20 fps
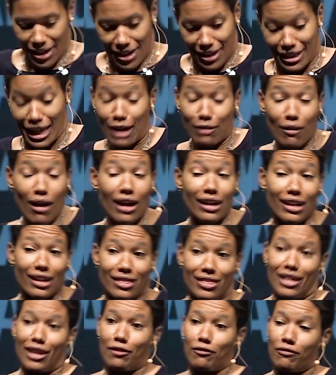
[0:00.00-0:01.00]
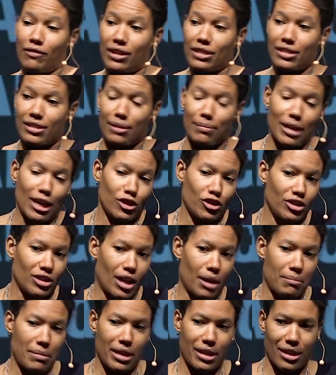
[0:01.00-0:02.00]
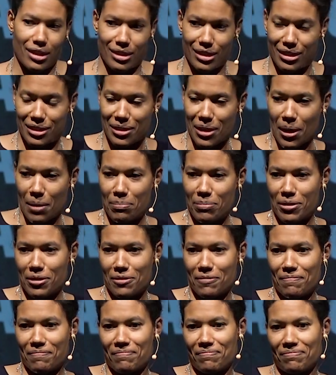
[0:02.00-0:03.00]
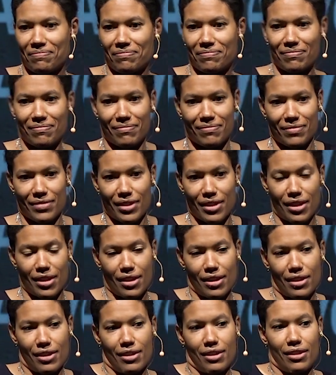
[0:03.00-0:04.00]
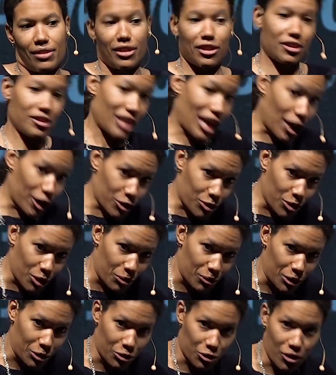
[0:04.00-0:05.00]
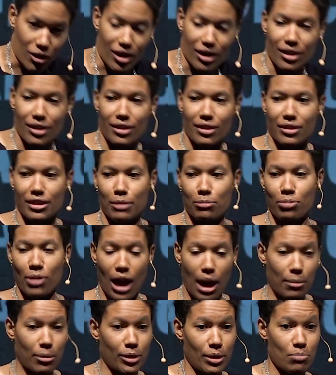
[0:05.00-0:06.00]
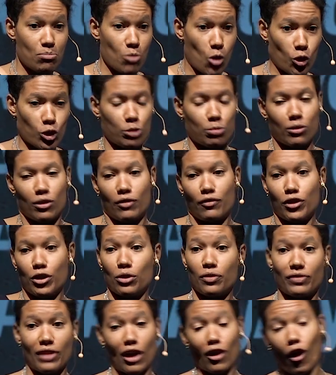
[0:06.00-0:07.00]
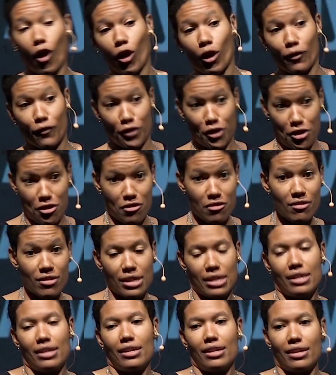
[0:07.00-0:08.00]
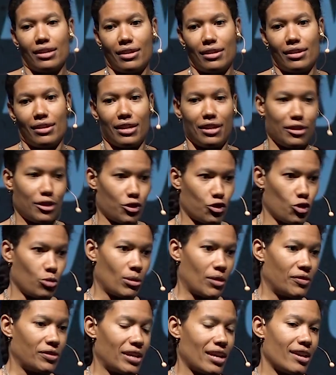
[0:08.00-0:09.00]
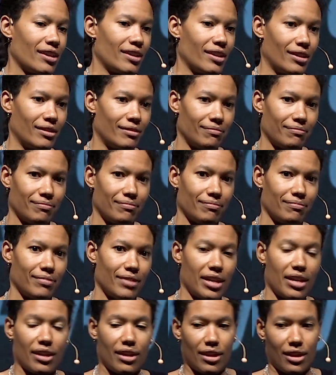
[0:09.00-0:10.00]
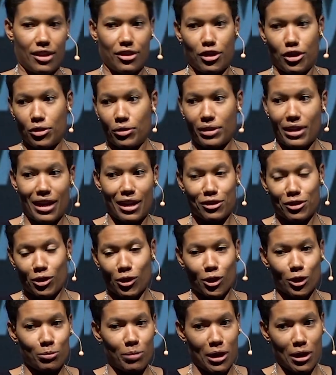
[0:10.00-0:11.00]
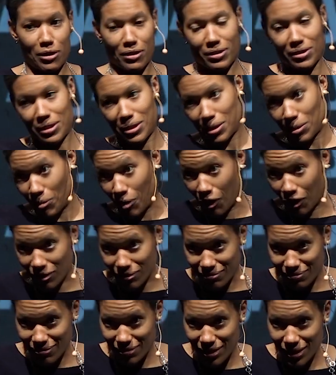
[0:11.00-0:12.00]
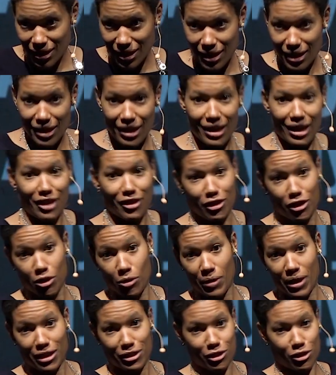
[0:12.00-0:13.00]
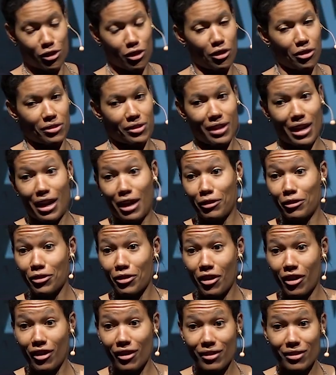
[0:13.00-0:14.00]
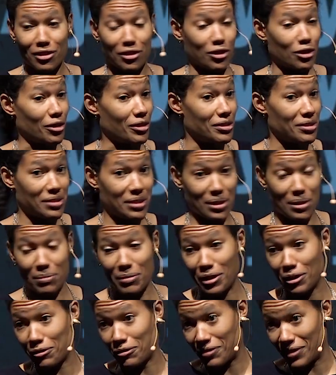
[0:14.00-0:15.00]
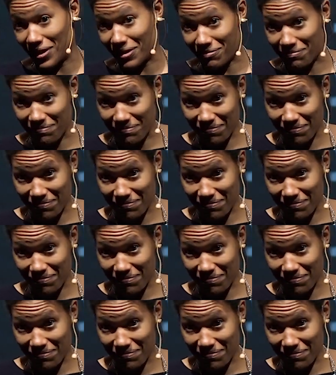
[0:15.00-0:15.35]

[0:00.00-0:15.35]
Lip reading: The ironic thing, friends, is I'm actually not making this up. This is actually a real drug that probably most of you, if not all of you, in this room have taken. In the UK, it's called paracetamol. In the US, it's called Tylenol or acetaminophen.